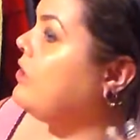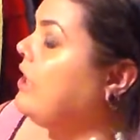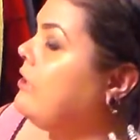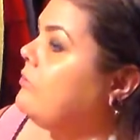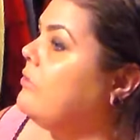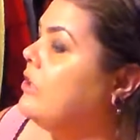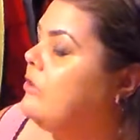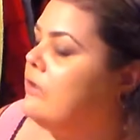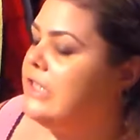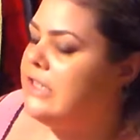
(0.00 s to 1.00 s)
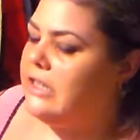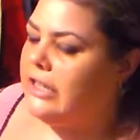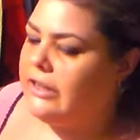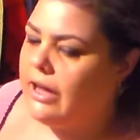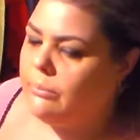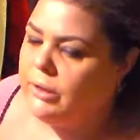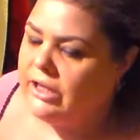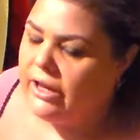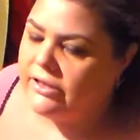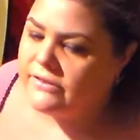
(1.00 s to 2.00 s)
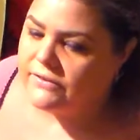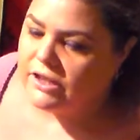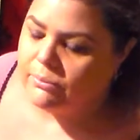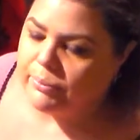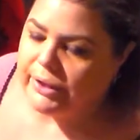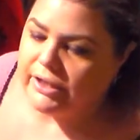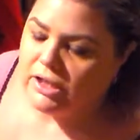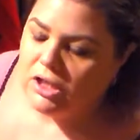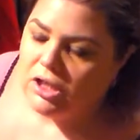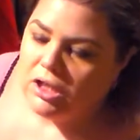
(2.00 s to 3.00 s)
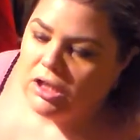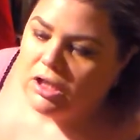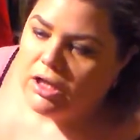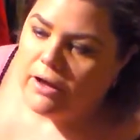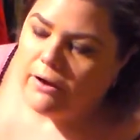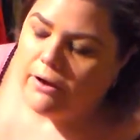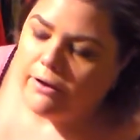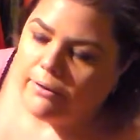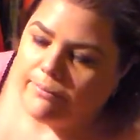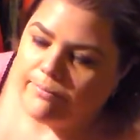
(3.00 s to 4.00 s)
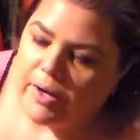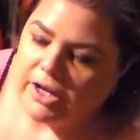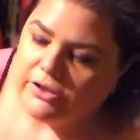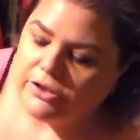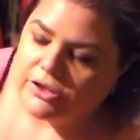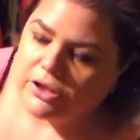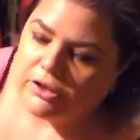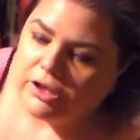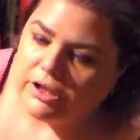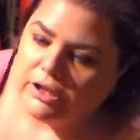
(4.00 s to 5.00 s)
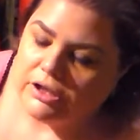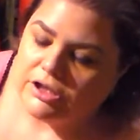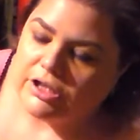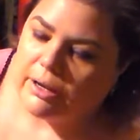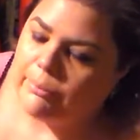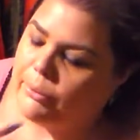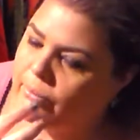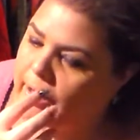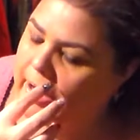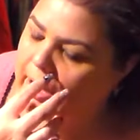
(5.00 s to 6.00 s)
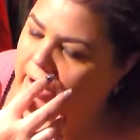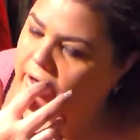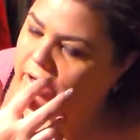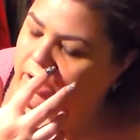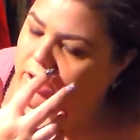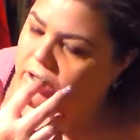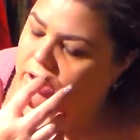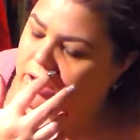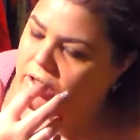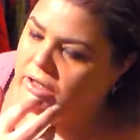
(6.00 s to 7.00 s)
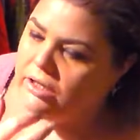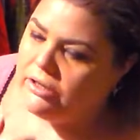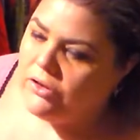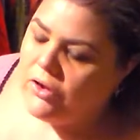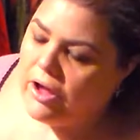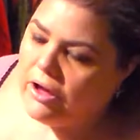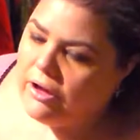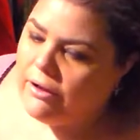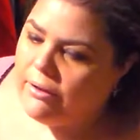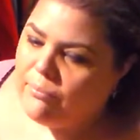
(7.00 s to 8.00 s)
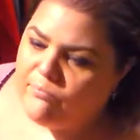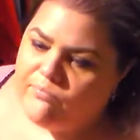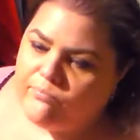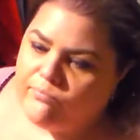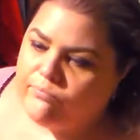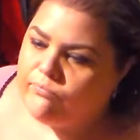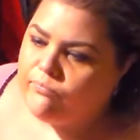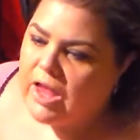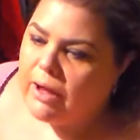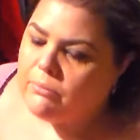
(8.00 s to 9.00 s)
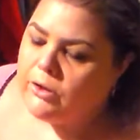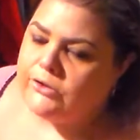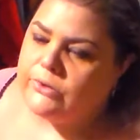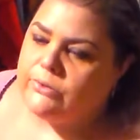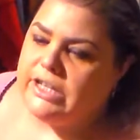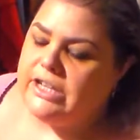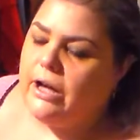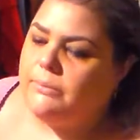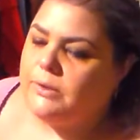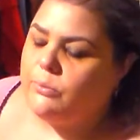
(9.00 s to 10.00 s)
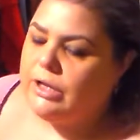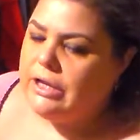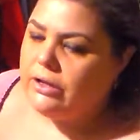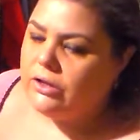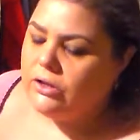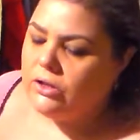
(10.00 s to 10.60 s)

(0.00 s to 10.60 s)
will get really greasy like that because of it, but um, I usually only shampoo my hair um, at most three times a week